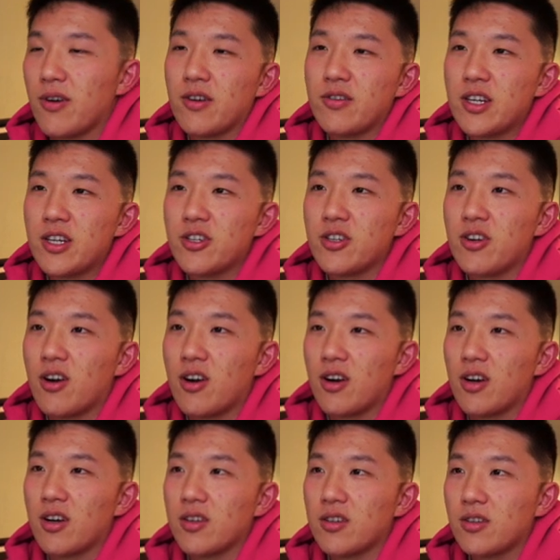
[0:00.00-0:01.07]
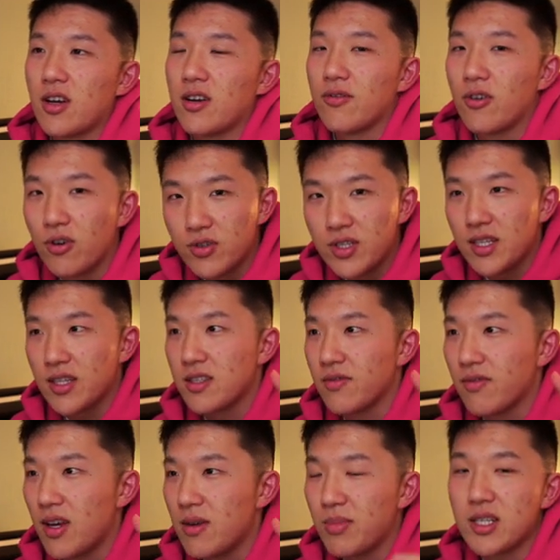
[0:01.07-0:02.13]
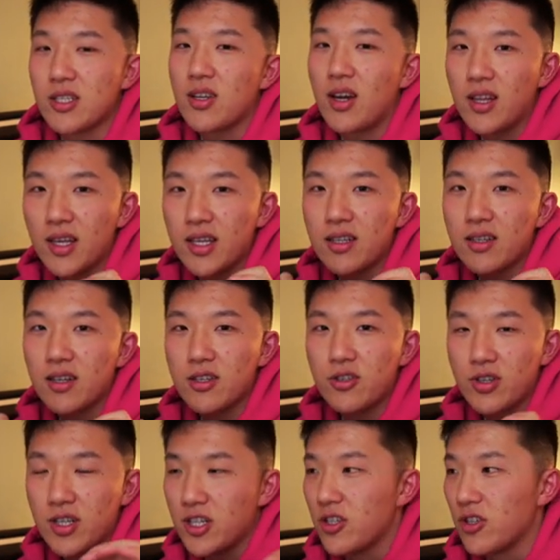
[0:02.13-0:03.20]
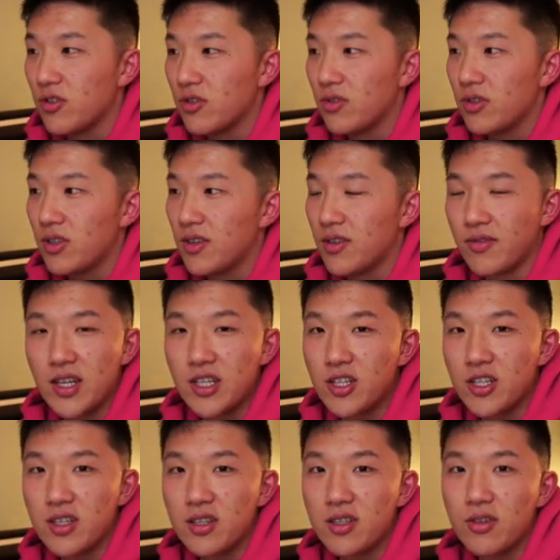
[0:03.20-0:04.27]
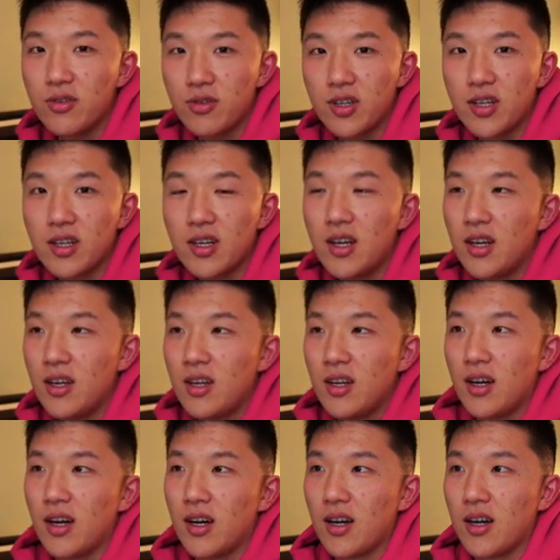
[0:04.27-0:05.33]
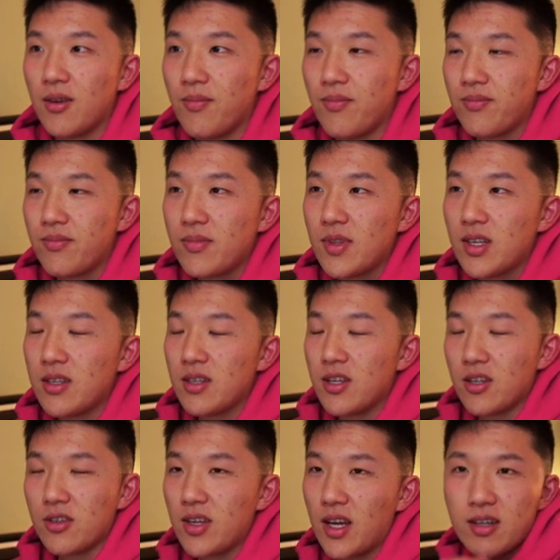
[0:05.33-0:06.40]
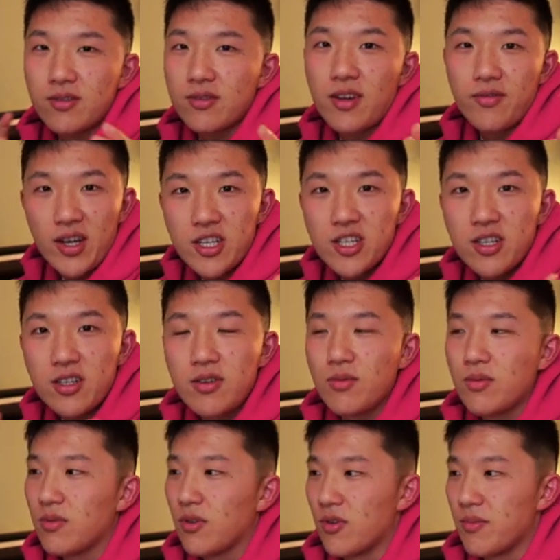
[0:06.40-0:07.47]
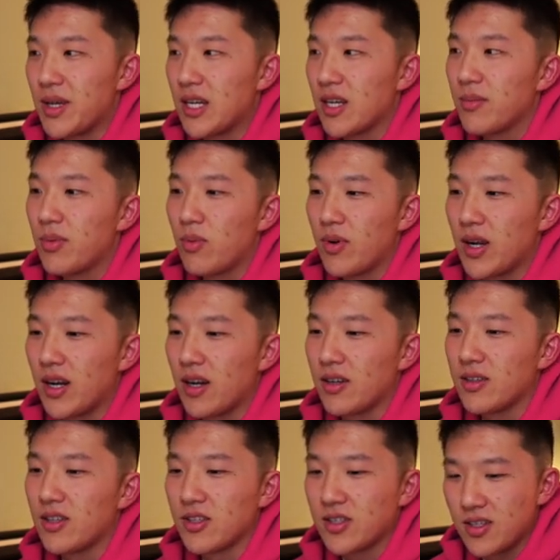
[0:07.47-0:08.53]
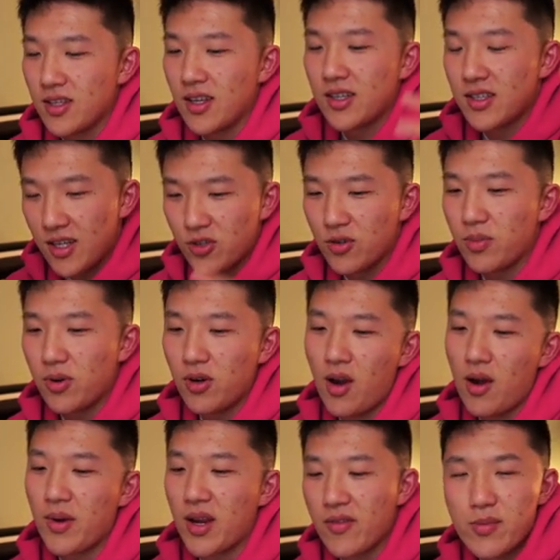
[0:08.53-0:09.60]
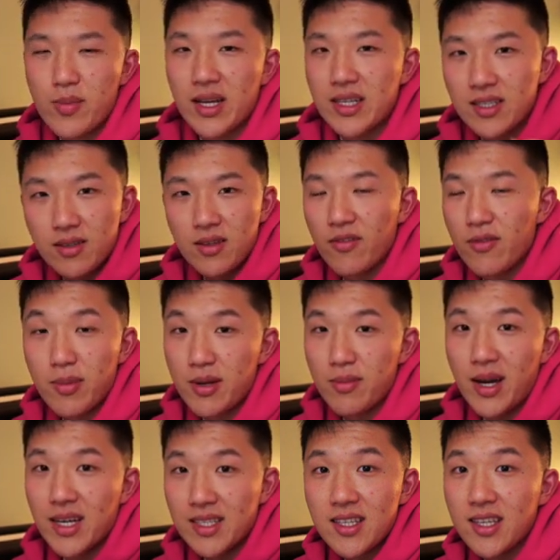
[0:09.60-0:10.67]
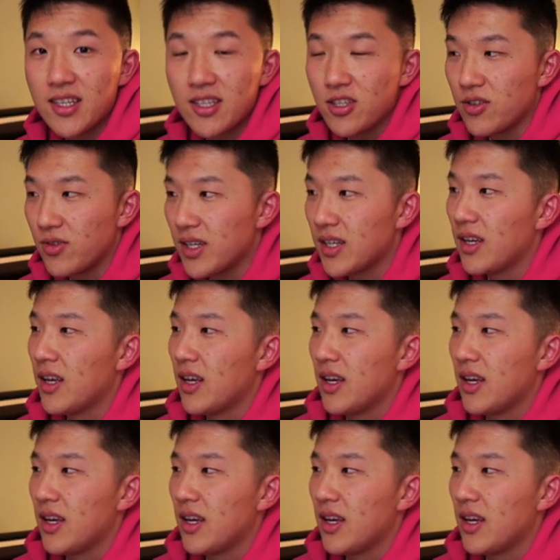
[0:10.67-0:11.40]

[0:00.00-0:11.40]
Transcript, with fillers: Foundation are kind of hosting this event, but it's not like a traditional convention or, um, you know, yeah, convention or meetup where there's this like central programming. Everybody everybody buys tickets to it.